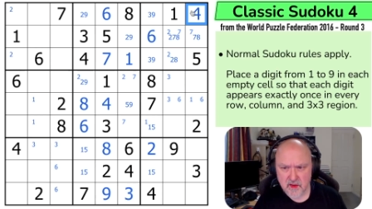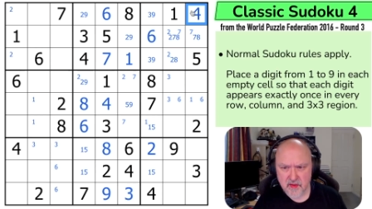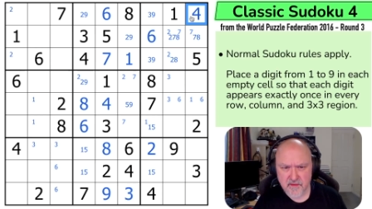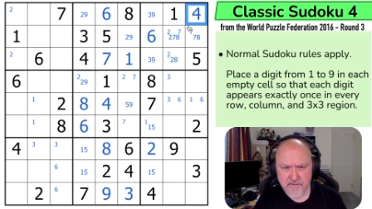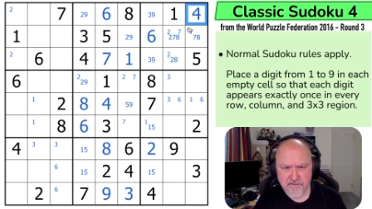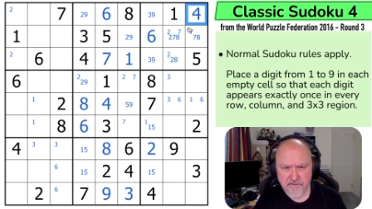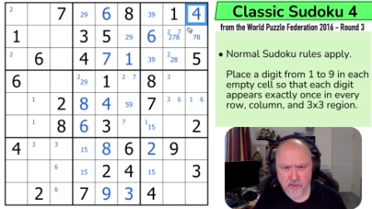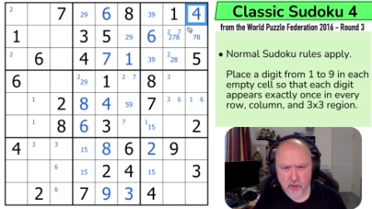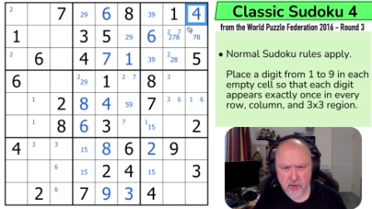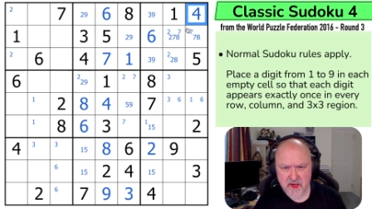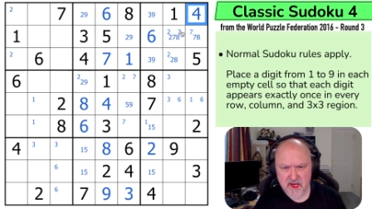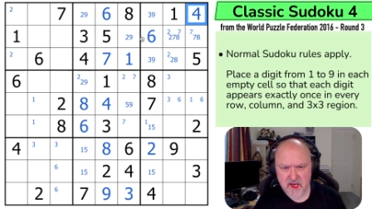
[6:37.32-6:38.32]
The four
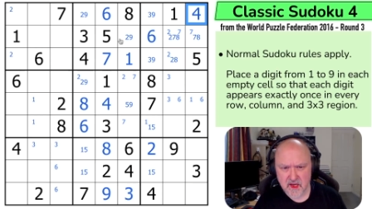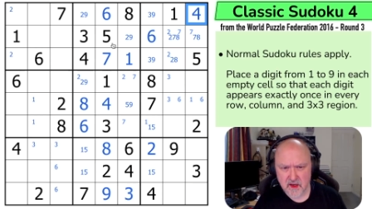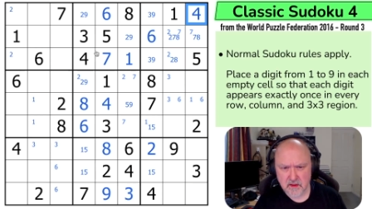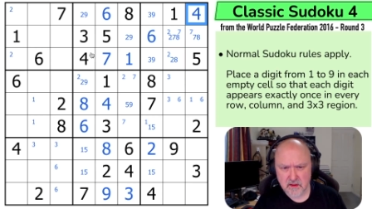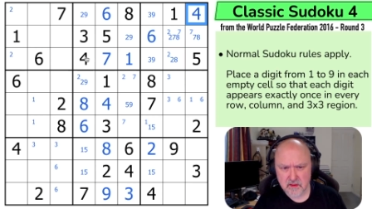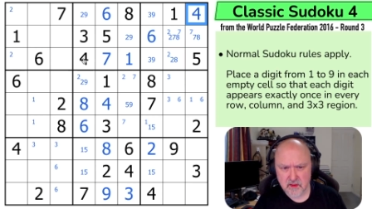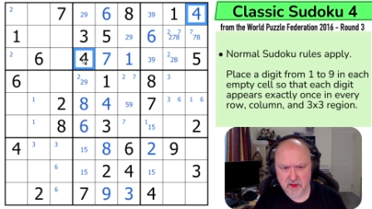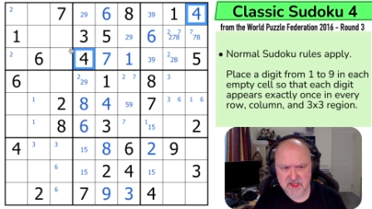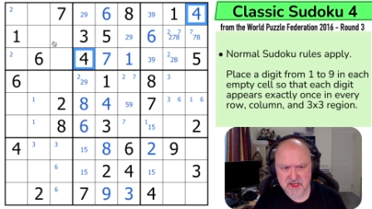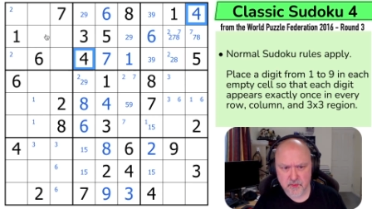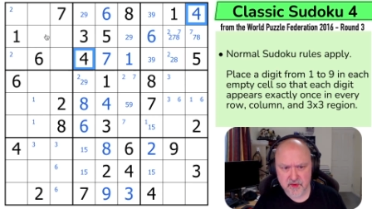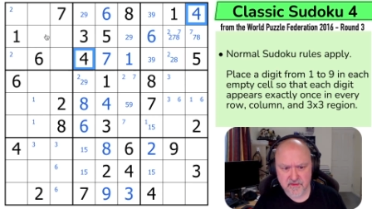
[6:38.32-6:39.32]
here lines
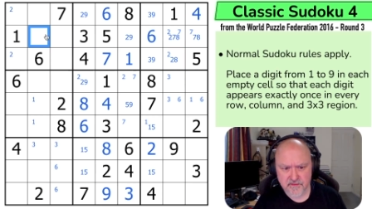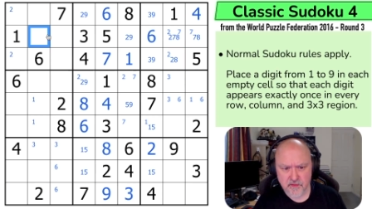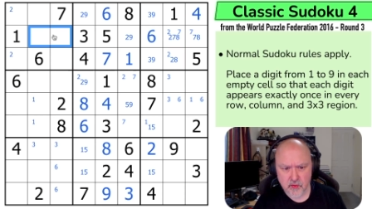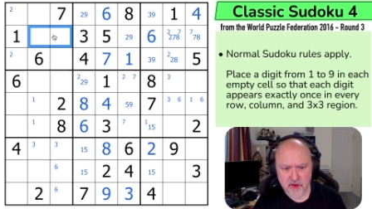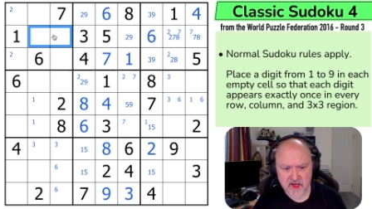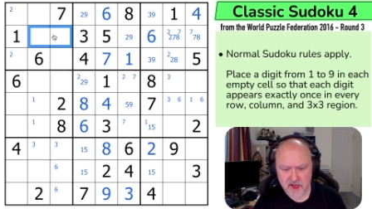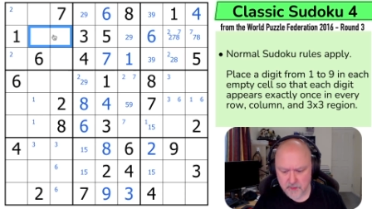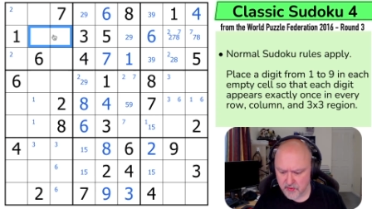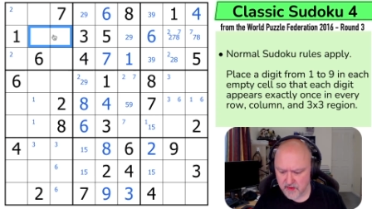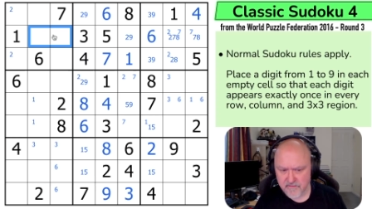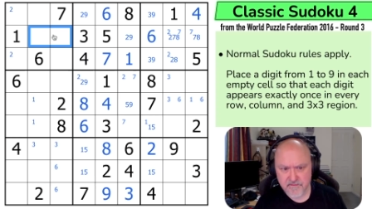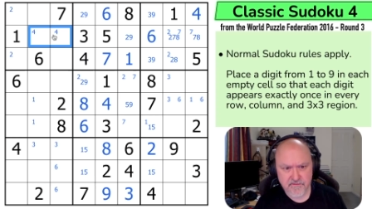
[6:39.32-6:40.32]
up with the four here,
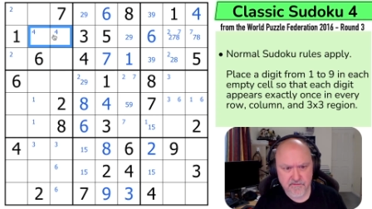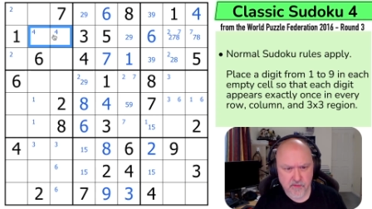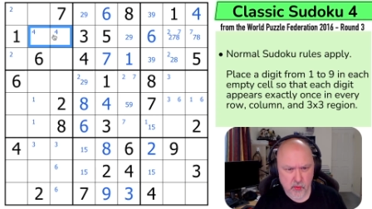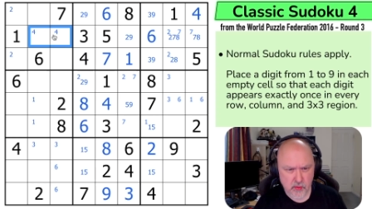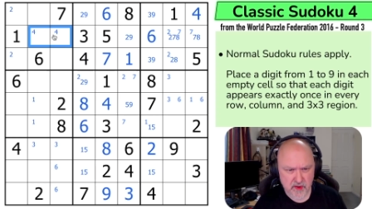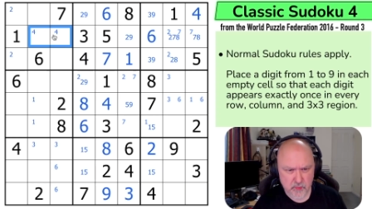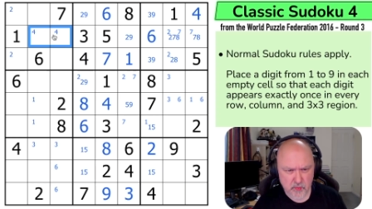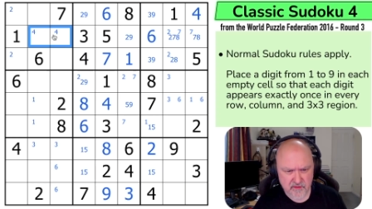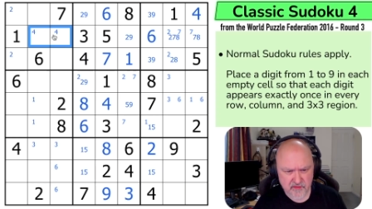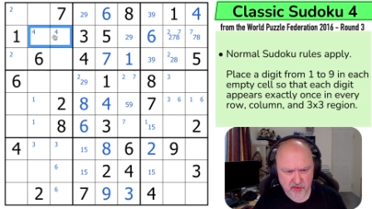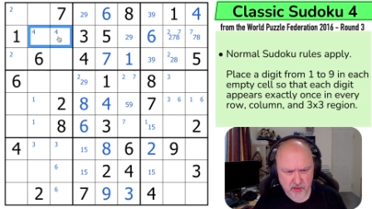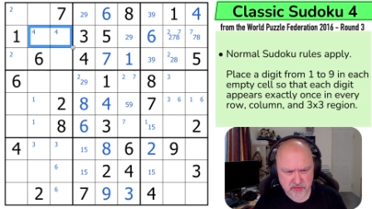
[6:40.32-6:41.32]
putting four in one
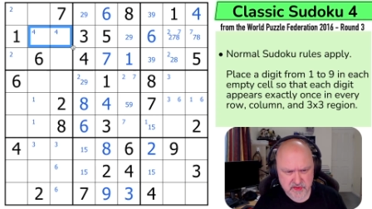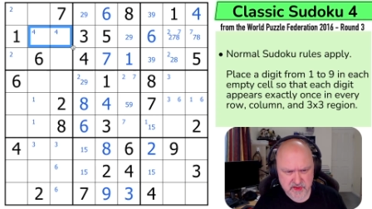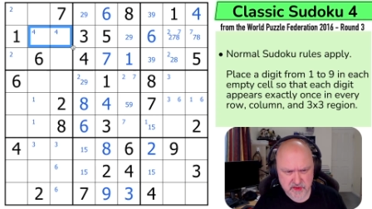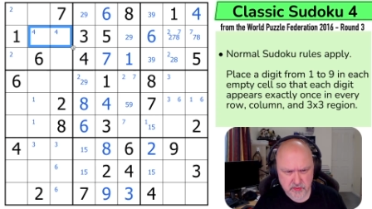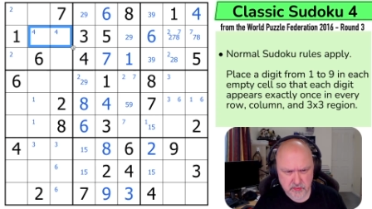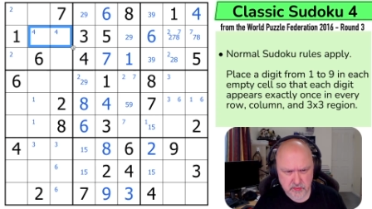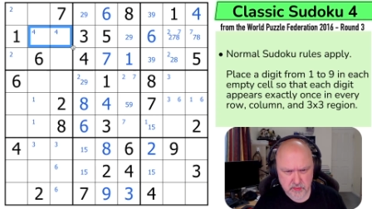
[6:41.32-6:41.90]
of those two.